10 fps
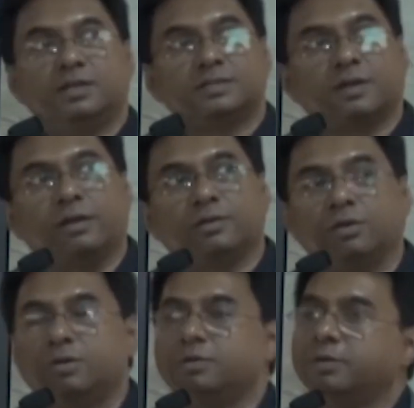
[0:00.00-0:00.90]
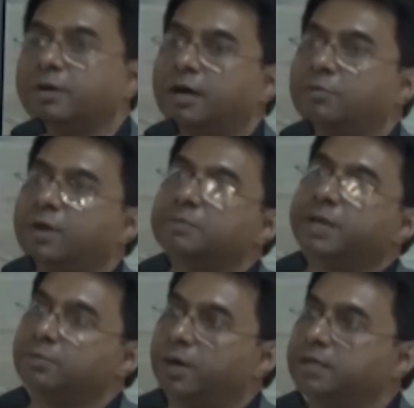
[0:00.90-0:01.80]
So I'll go one
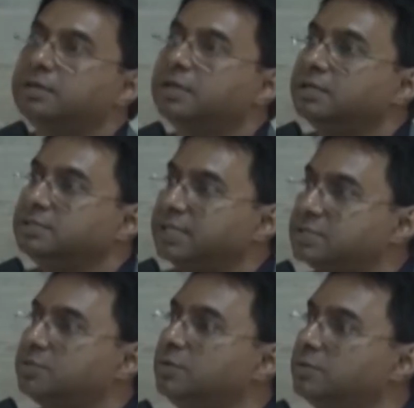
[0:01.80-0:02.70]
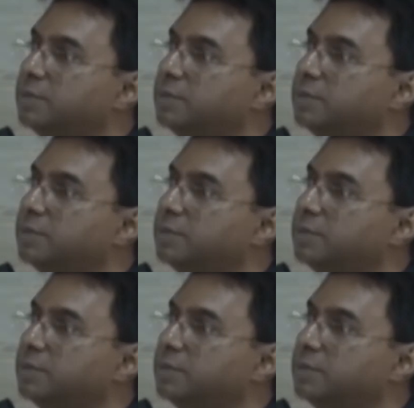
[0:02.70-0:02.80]
by one, just to